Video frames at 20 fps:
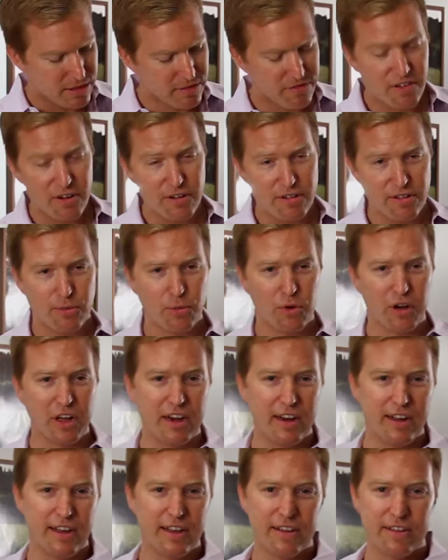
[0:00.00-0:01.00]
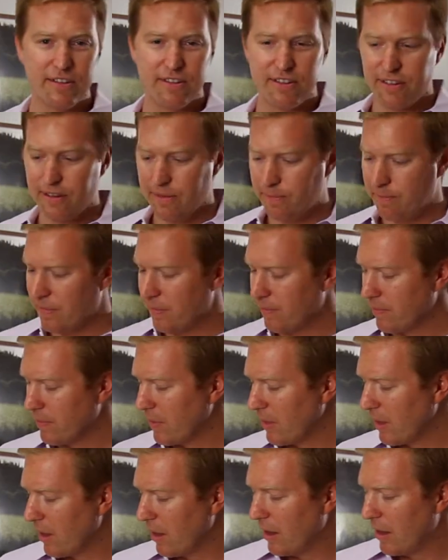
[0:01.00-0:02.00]
The first one is
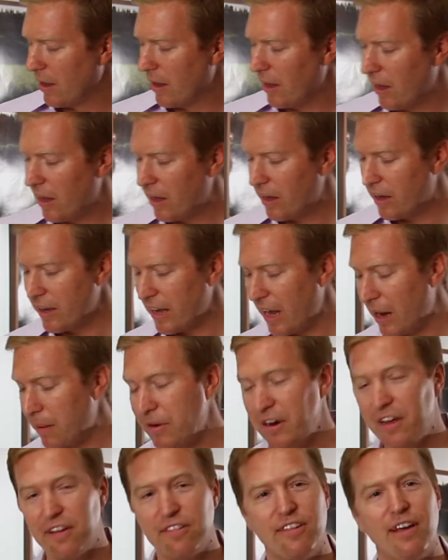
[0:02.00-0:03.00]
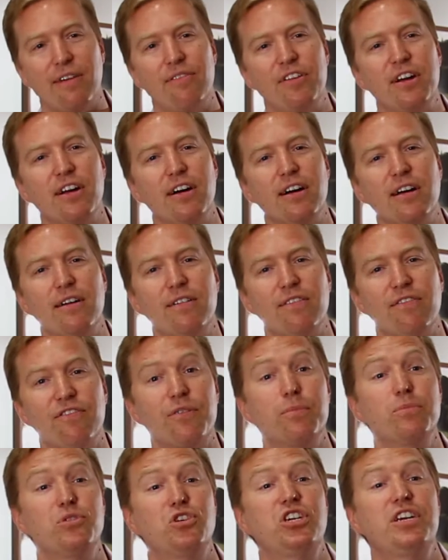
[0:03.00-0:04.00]
Cabernet Sauvignon
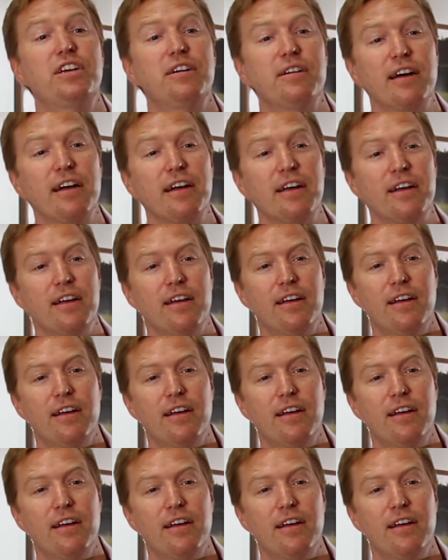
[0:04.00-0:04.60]
from Chile.